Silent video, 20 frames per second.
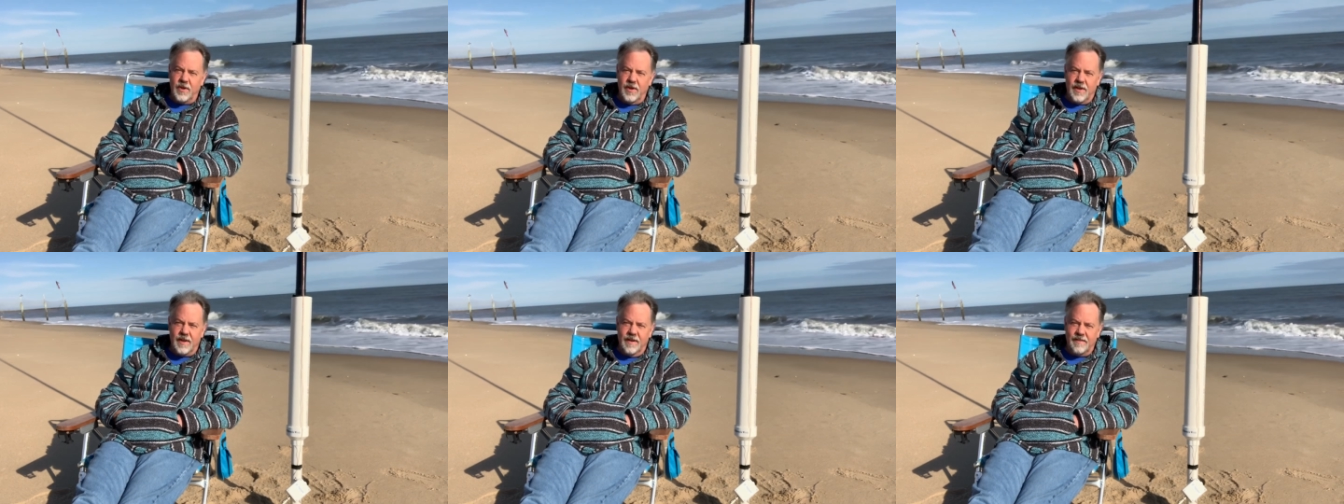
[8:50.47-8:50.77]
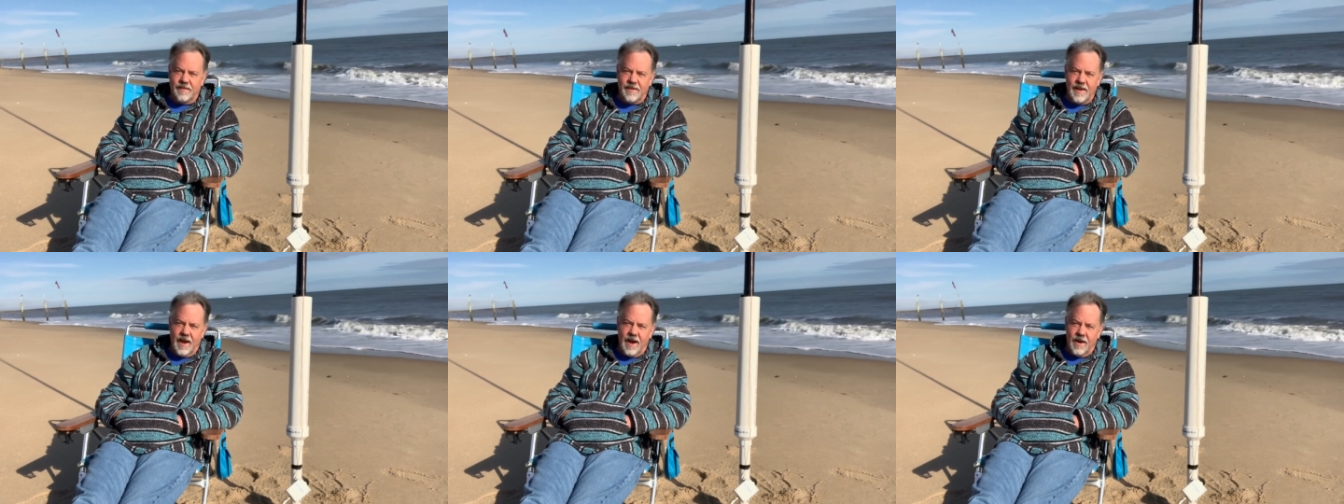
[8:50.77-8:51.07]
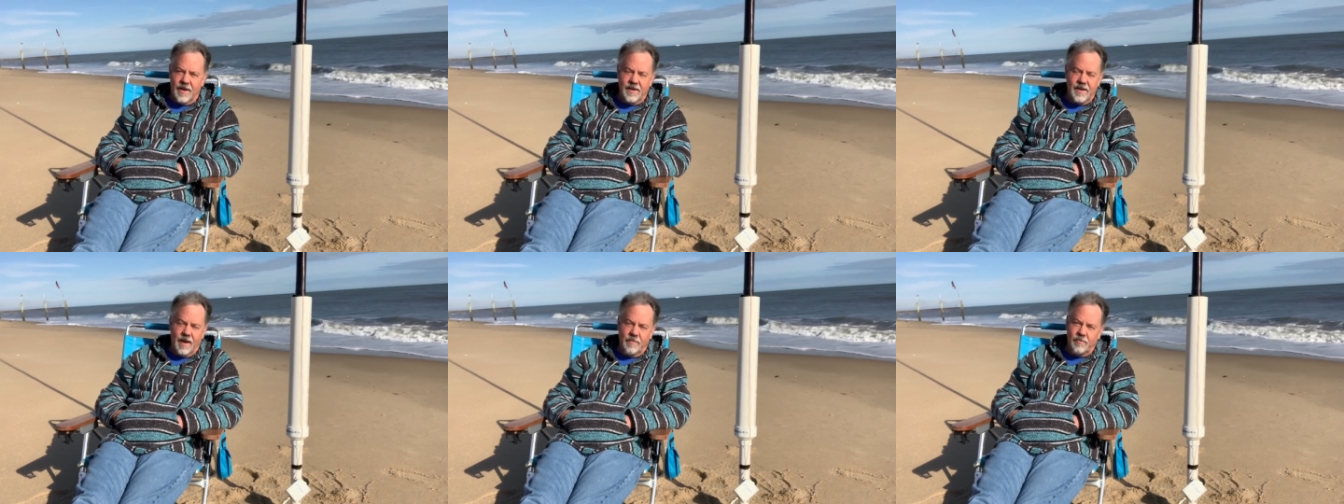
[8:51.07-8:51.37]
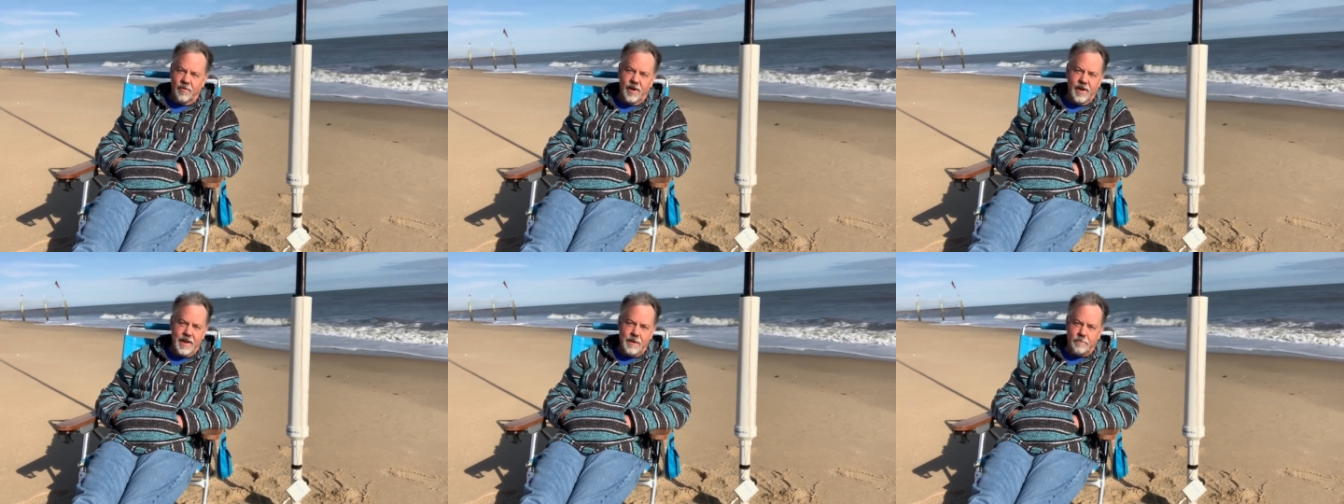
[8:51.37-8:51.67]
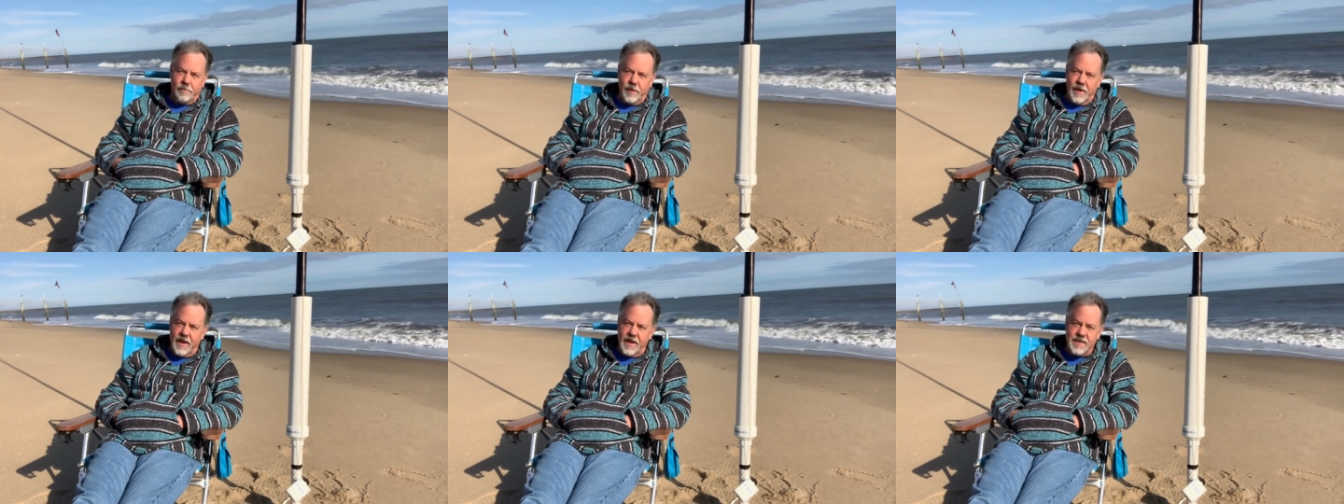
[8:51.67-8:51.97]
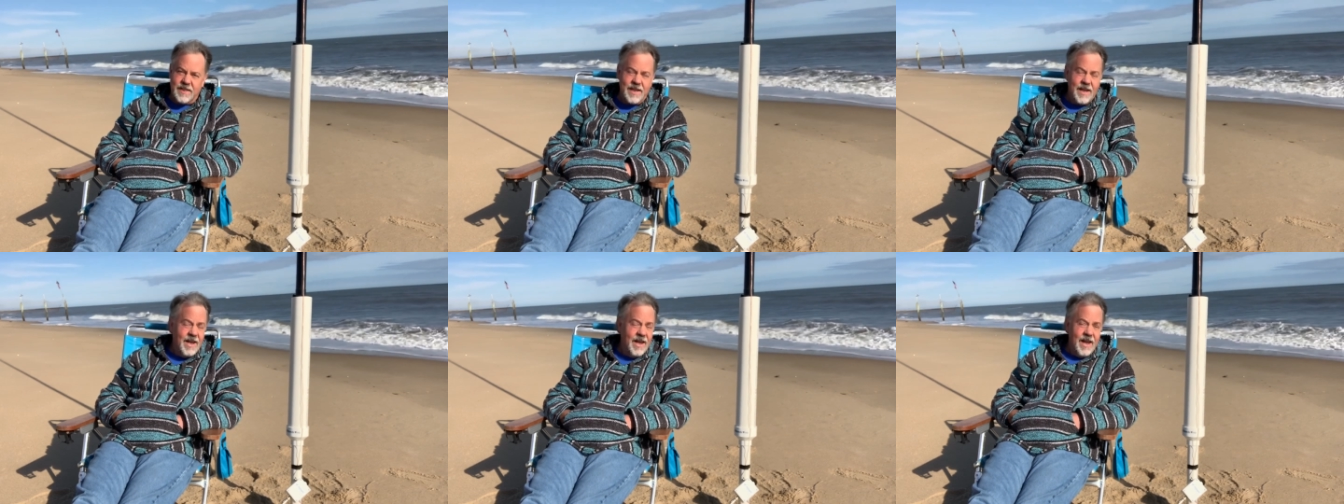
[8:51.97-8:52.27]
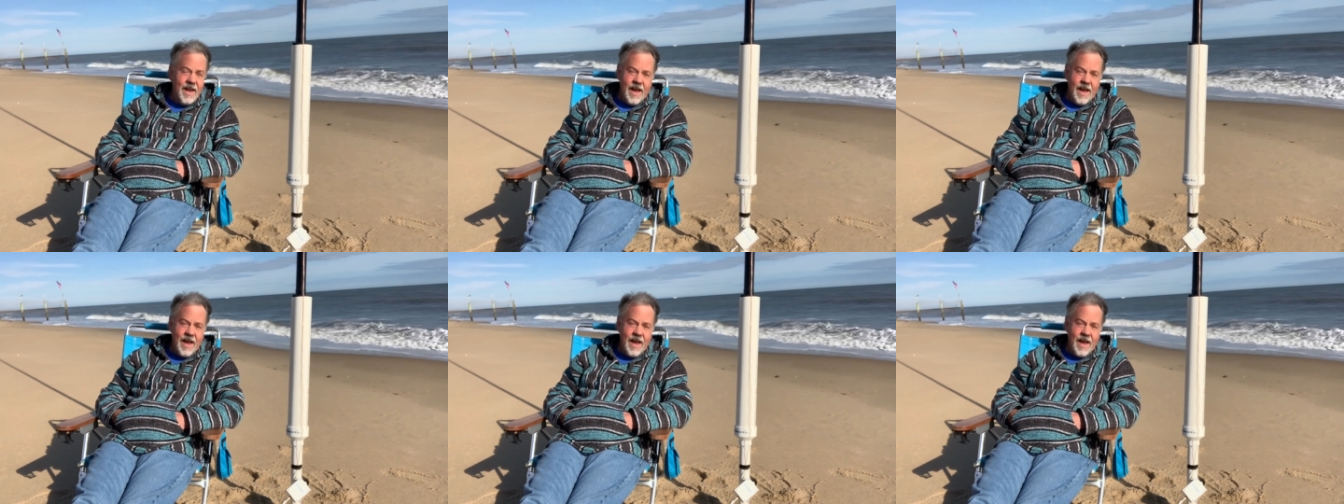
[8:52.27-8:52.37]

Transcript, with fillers: you can tell. I'm really pleased.